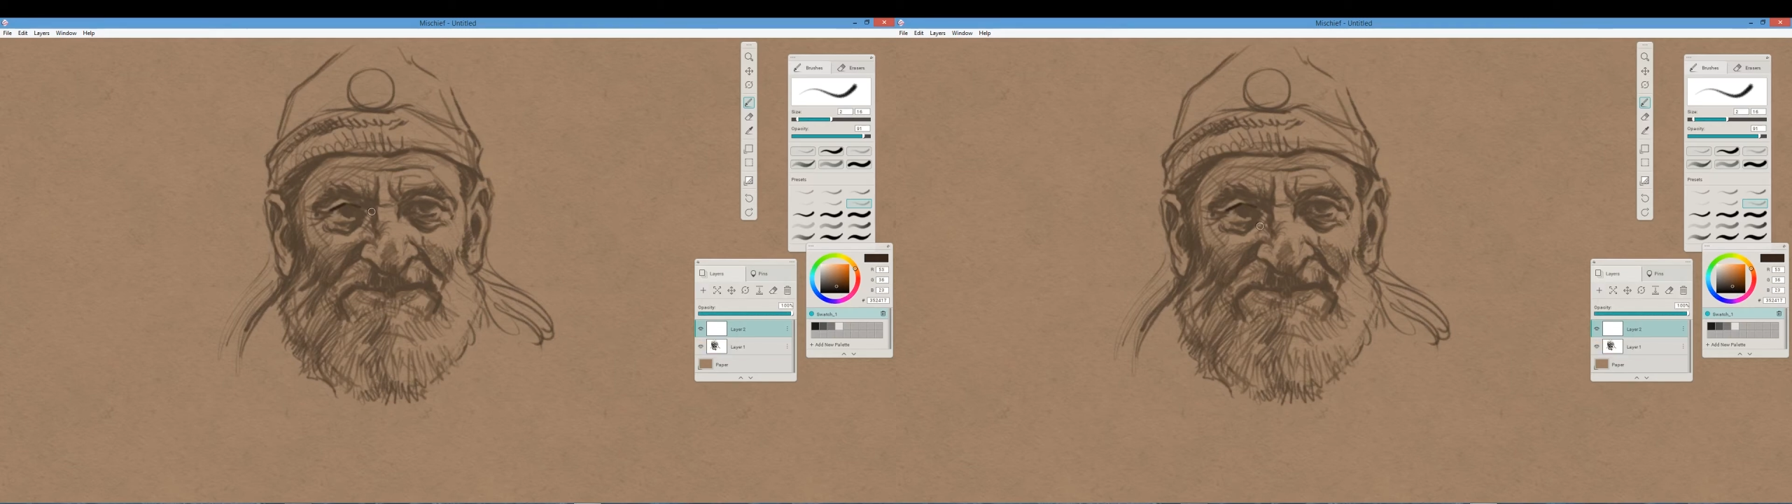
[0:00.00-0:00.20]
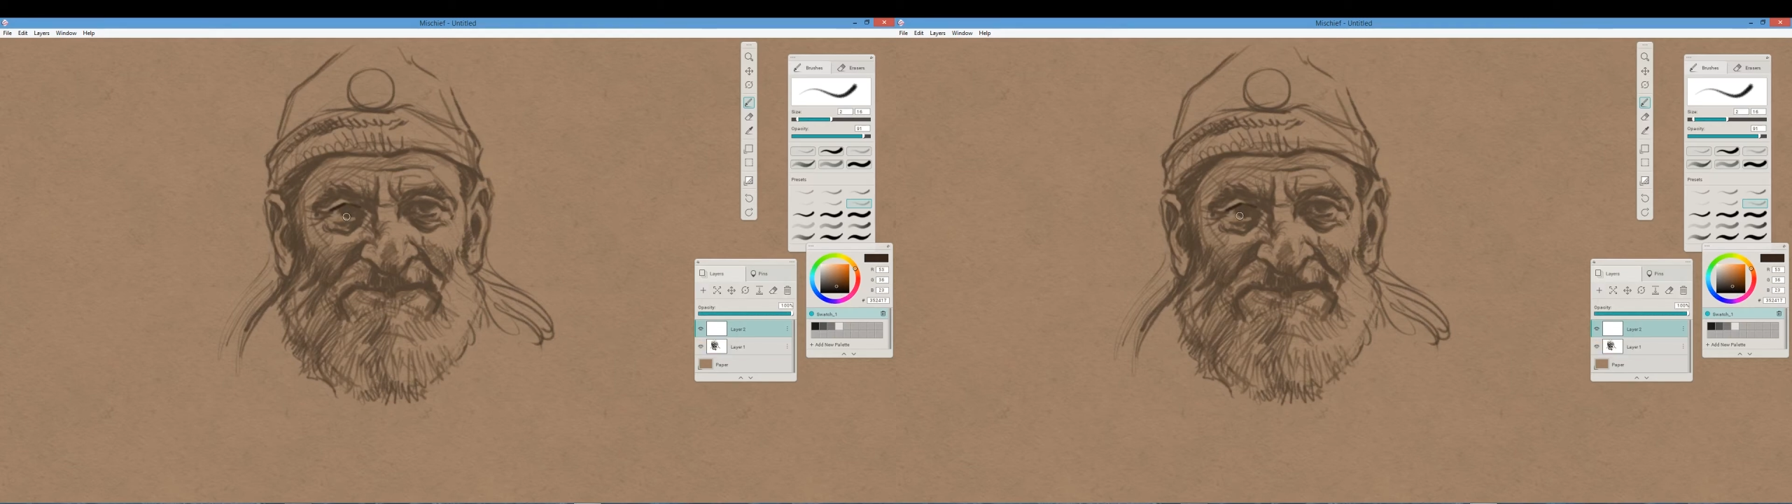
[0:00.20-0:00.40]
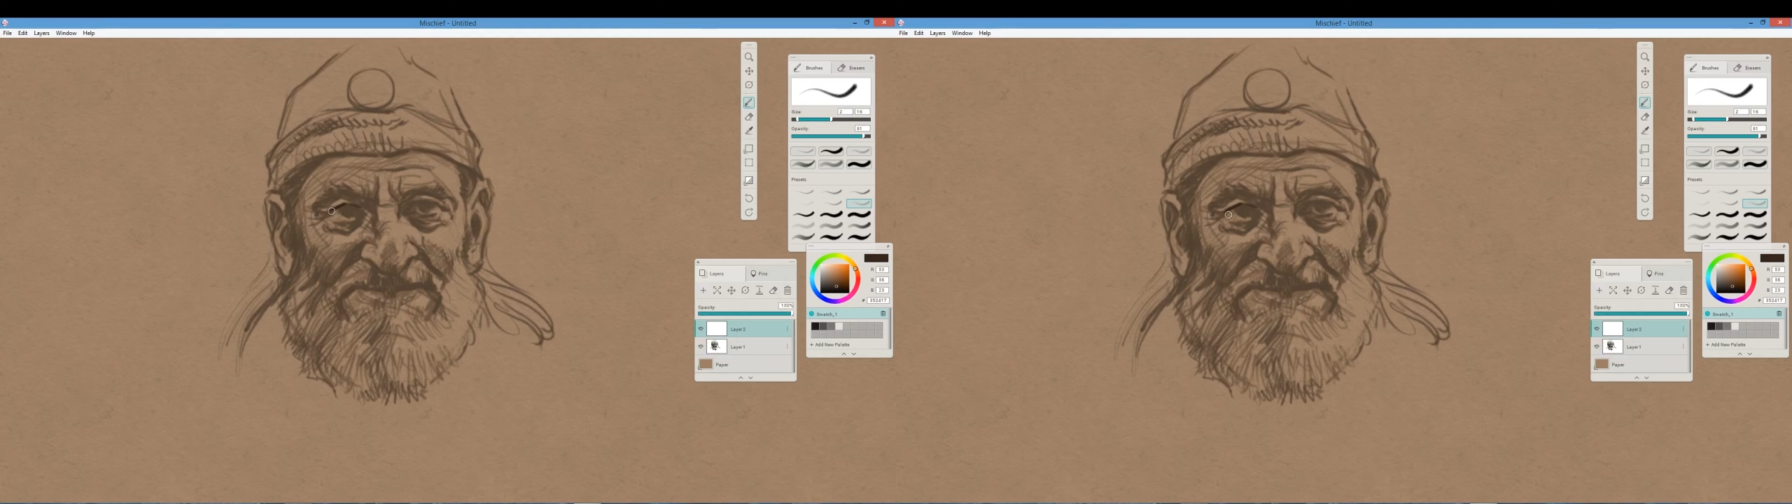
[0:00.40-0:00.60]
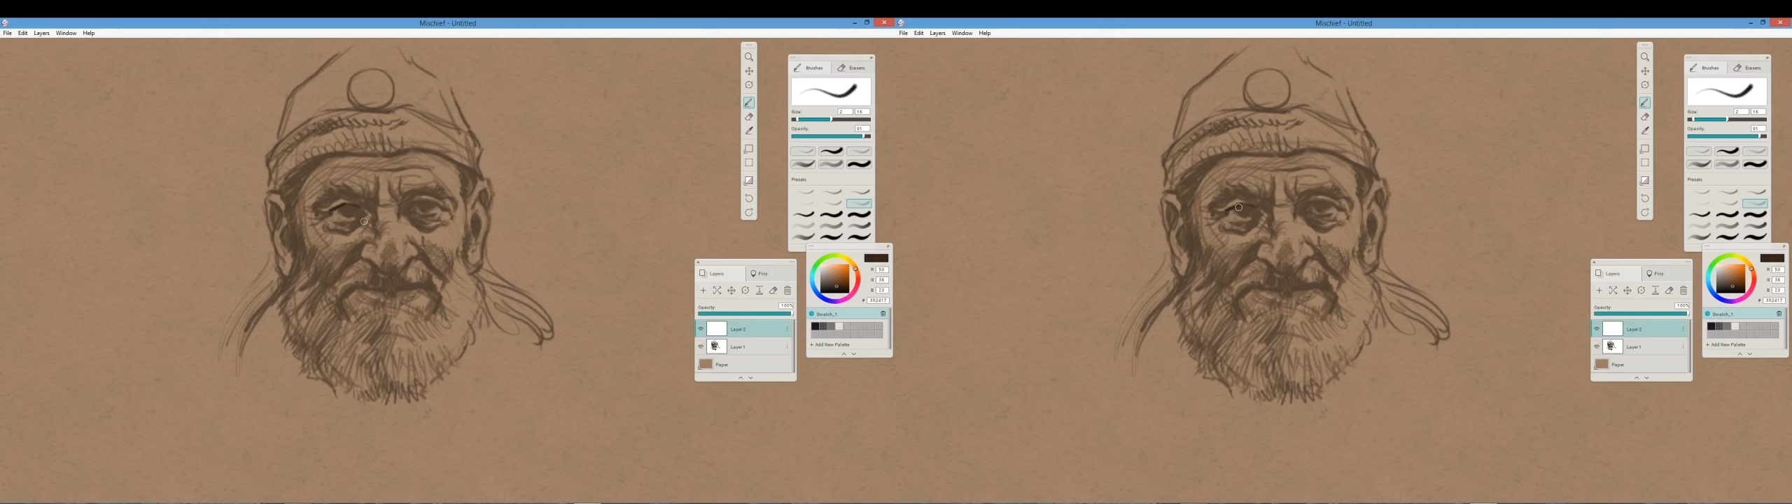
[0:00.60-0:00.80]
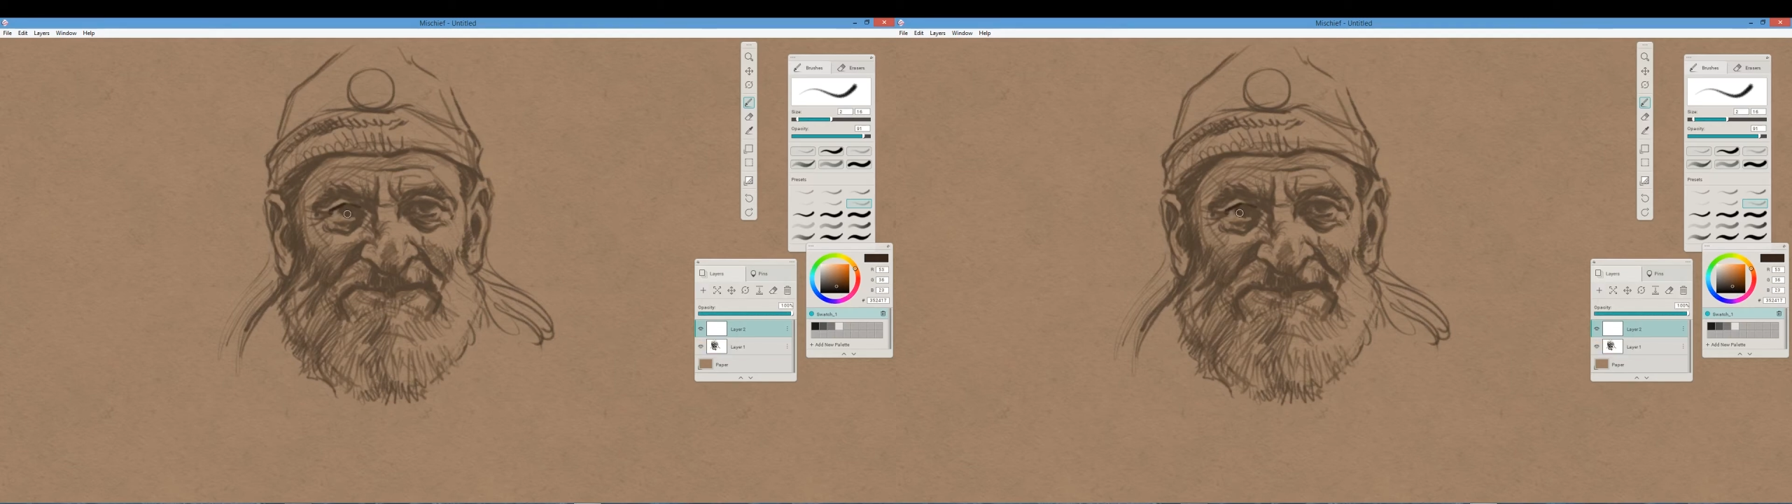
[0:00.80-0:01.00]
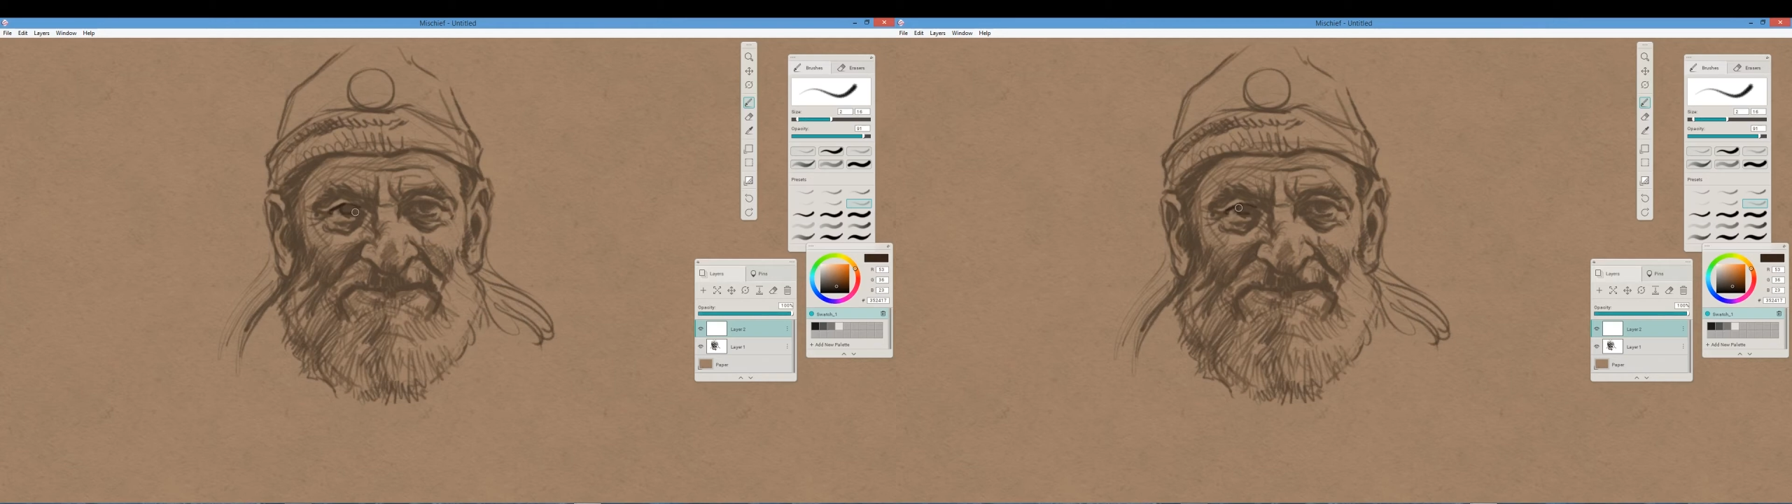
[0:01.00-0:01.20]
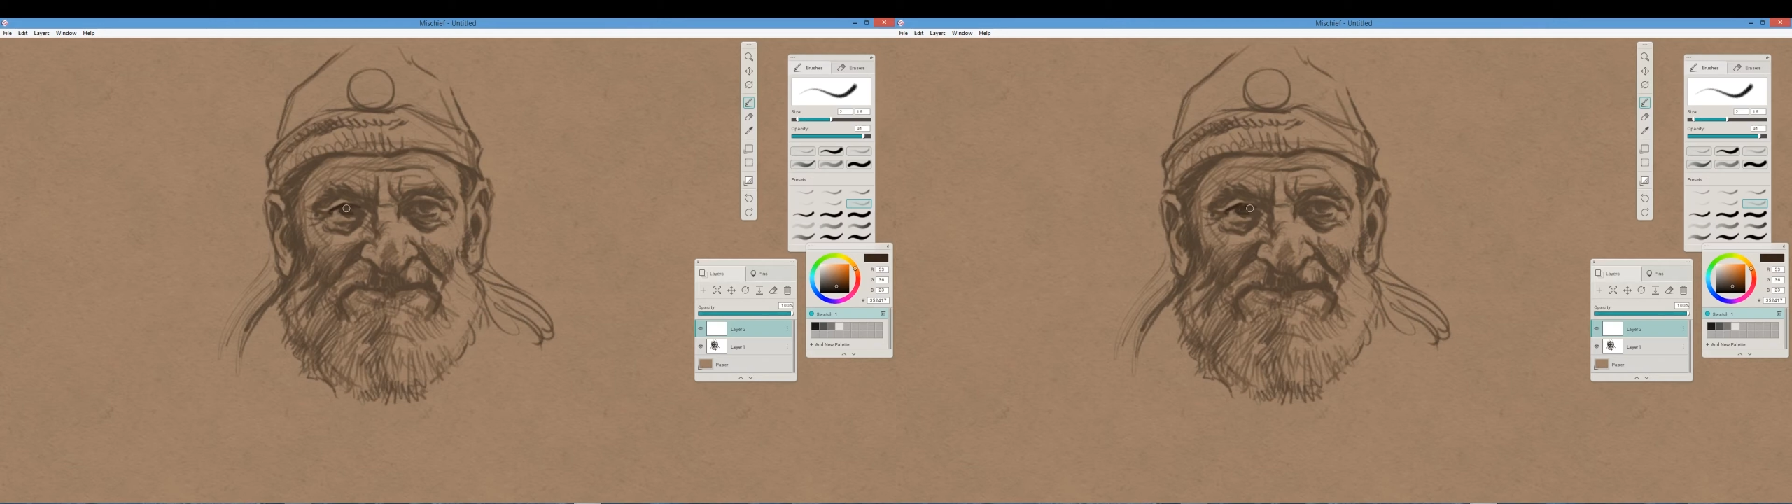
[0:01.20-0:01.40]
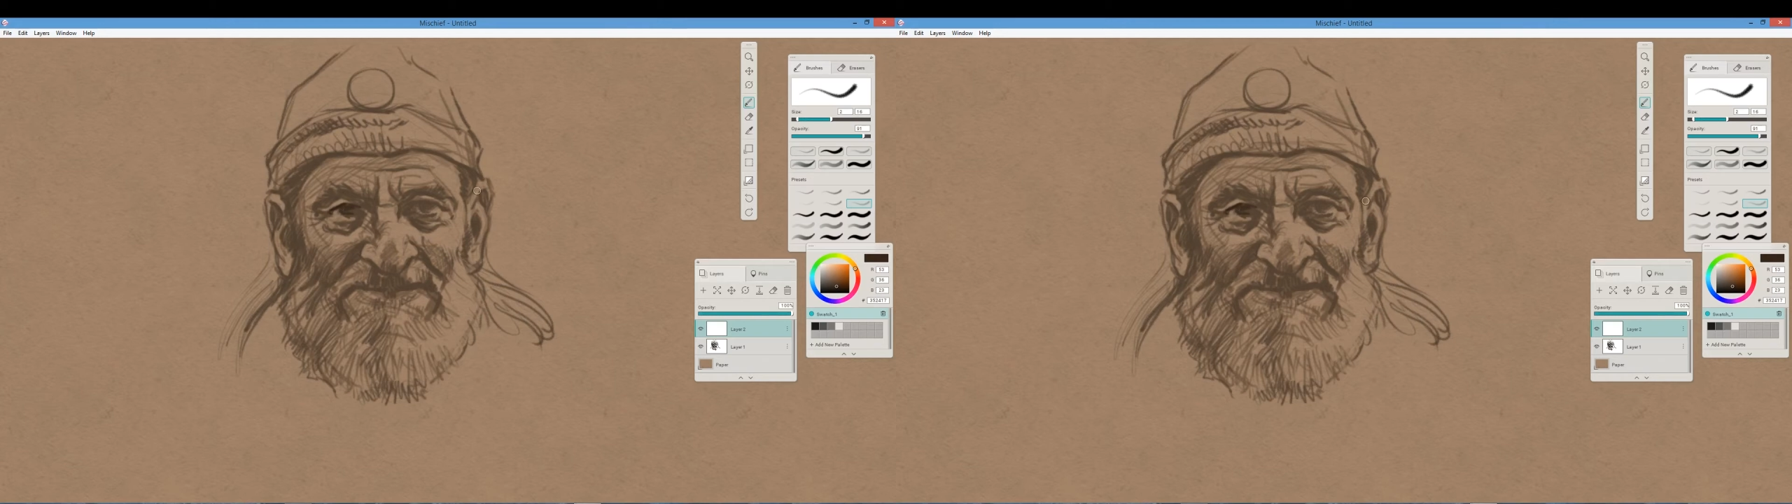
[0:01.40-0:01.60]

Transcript: uh, especially